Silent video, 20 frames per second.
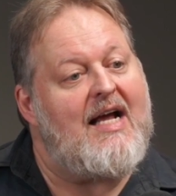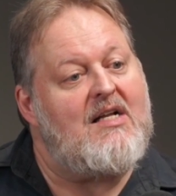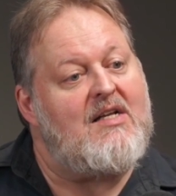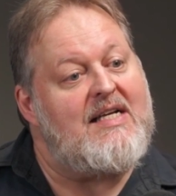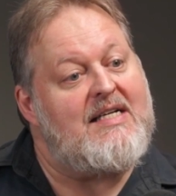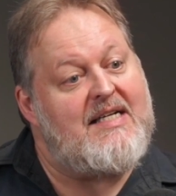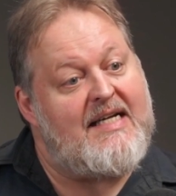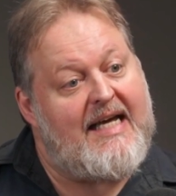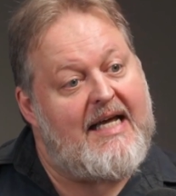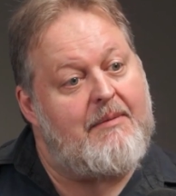
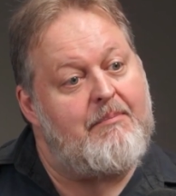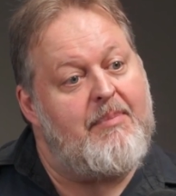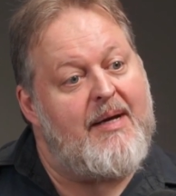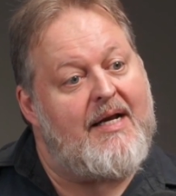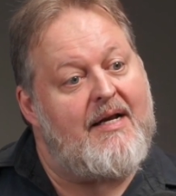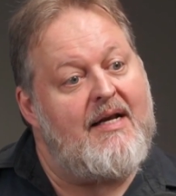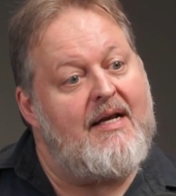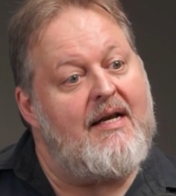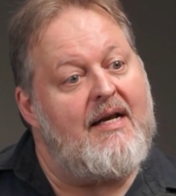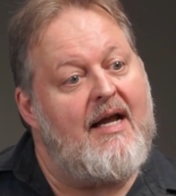likely to get
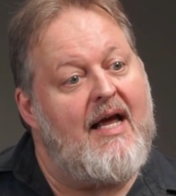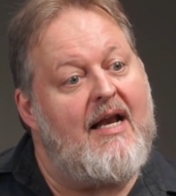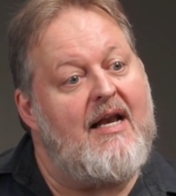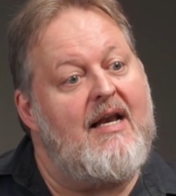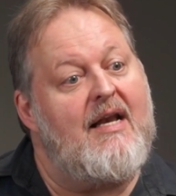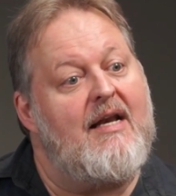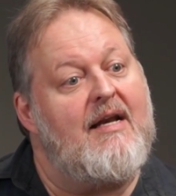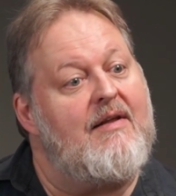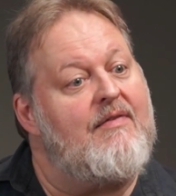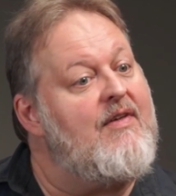bitten,
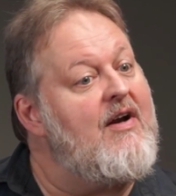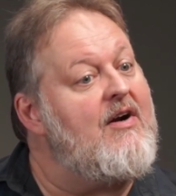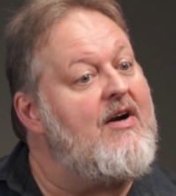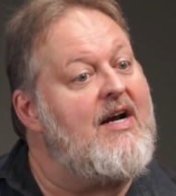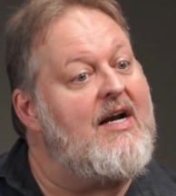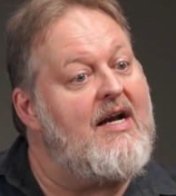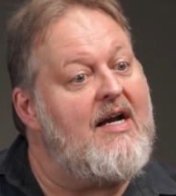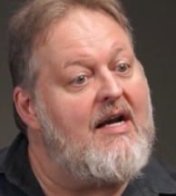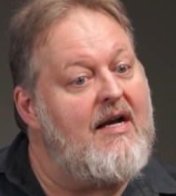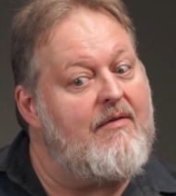and
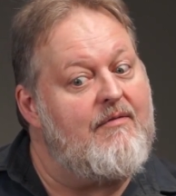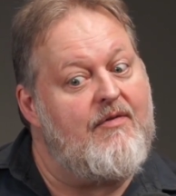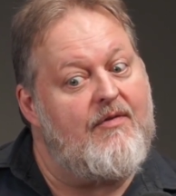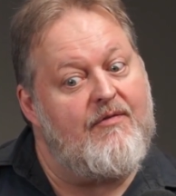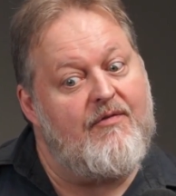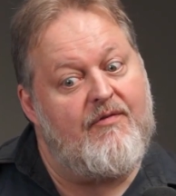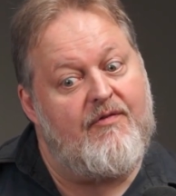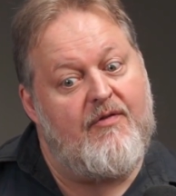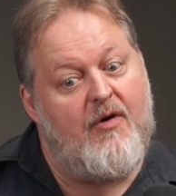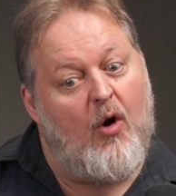they're
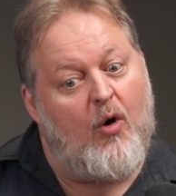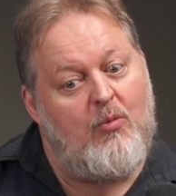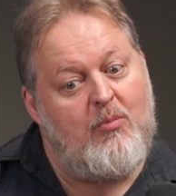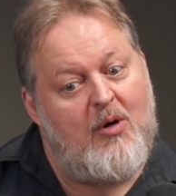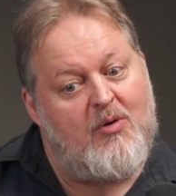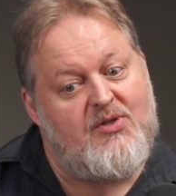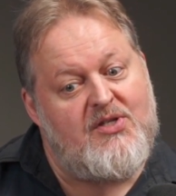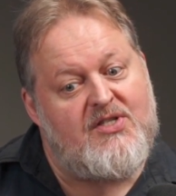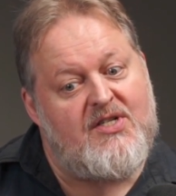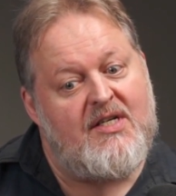
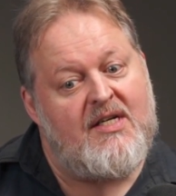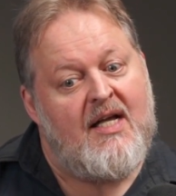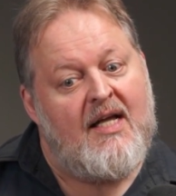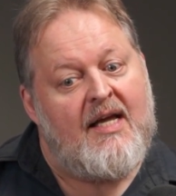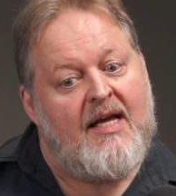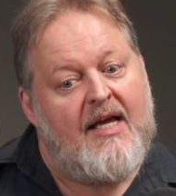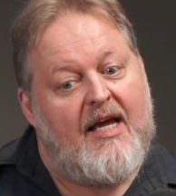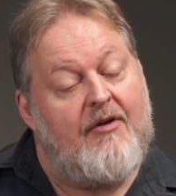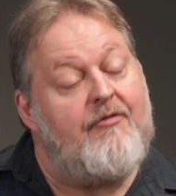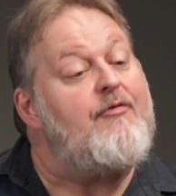almost,
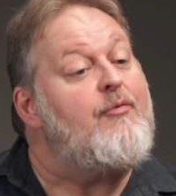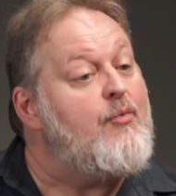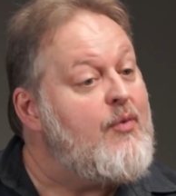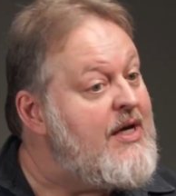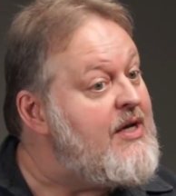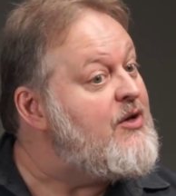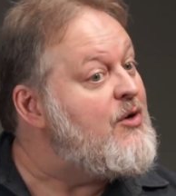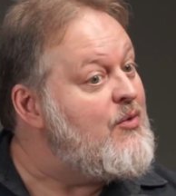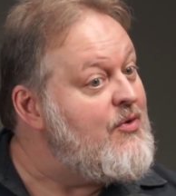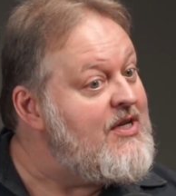if
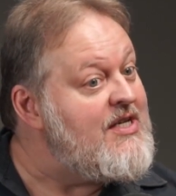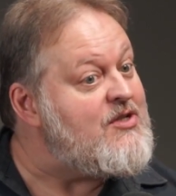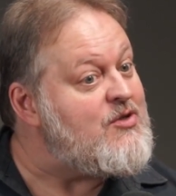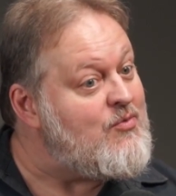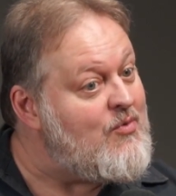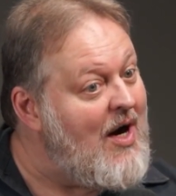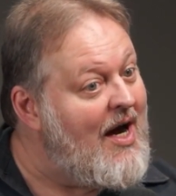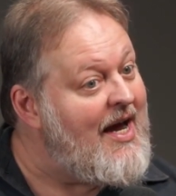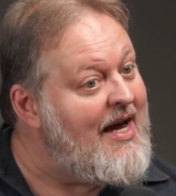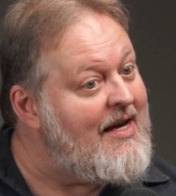we do
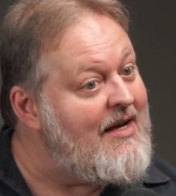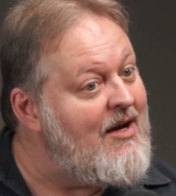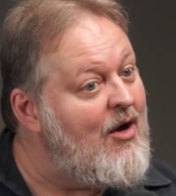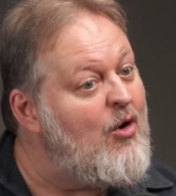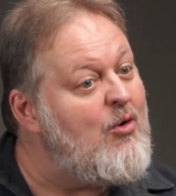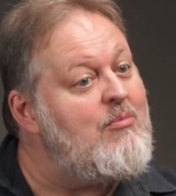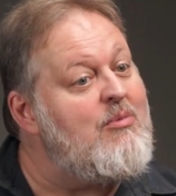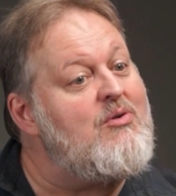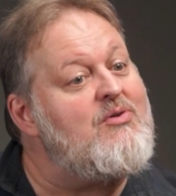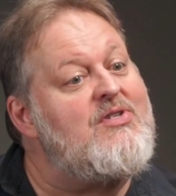this right,
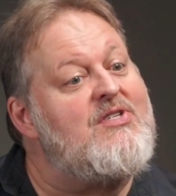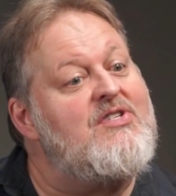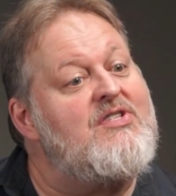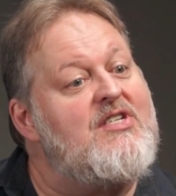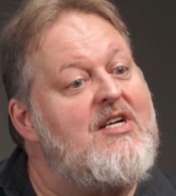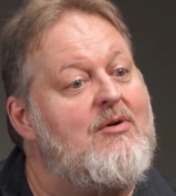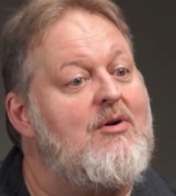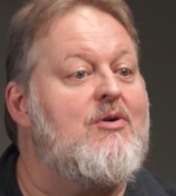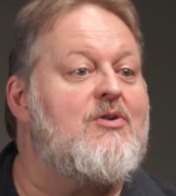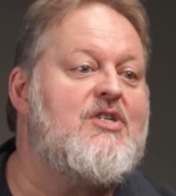almost
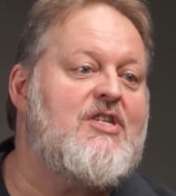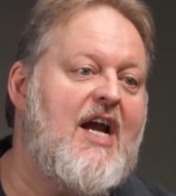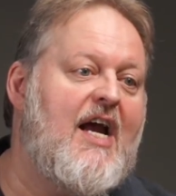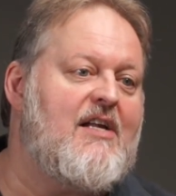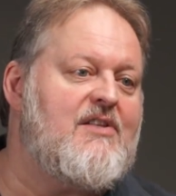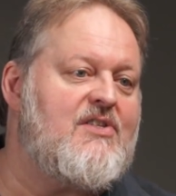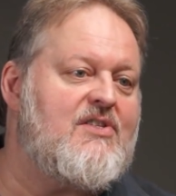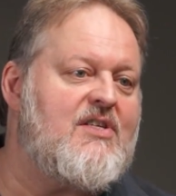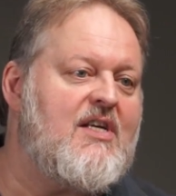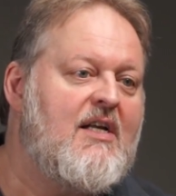zero
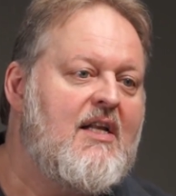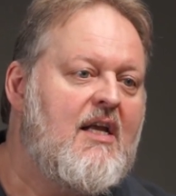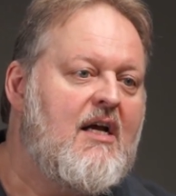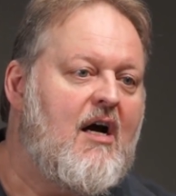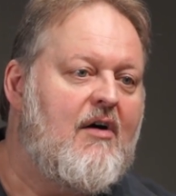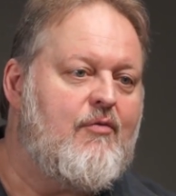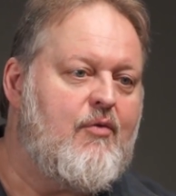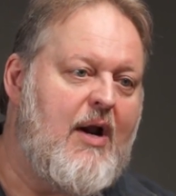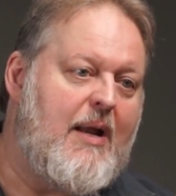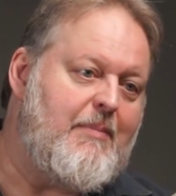chance
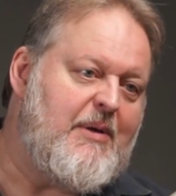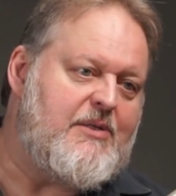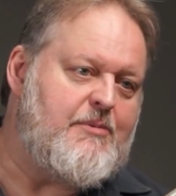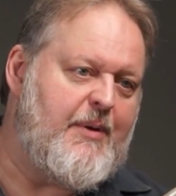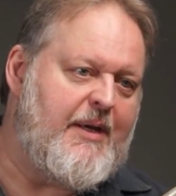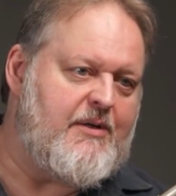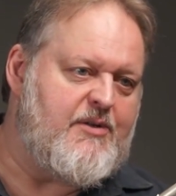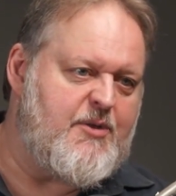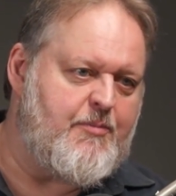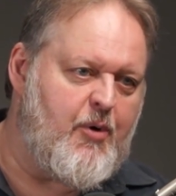of
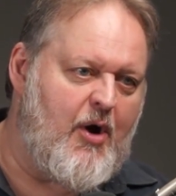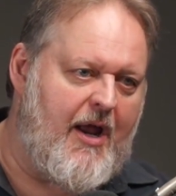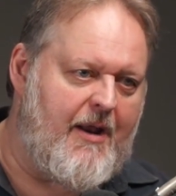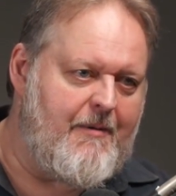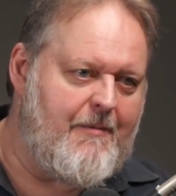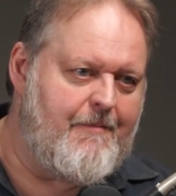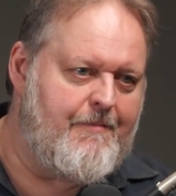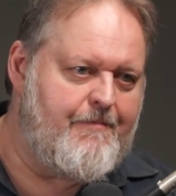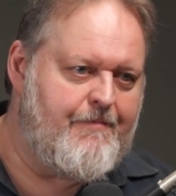rabies being spread.